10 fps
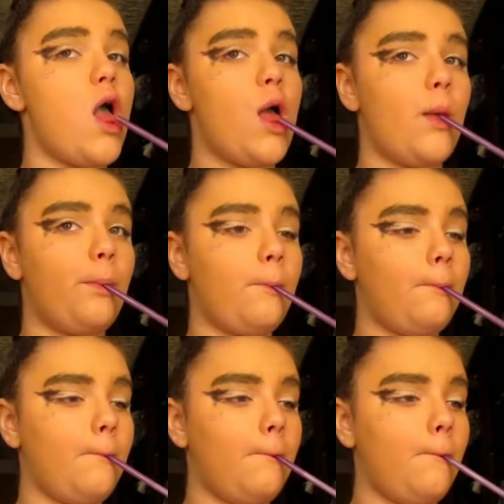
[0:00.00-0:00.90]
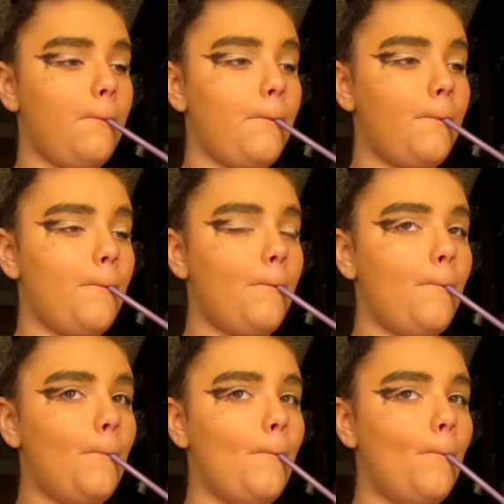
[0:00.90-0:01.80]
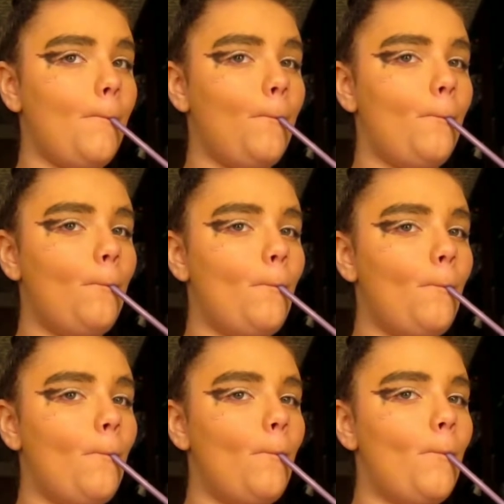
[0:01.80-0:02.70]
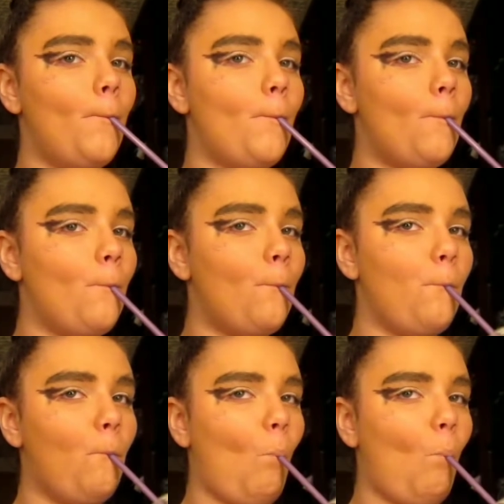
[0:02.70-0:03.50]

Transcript: Nobody speaks.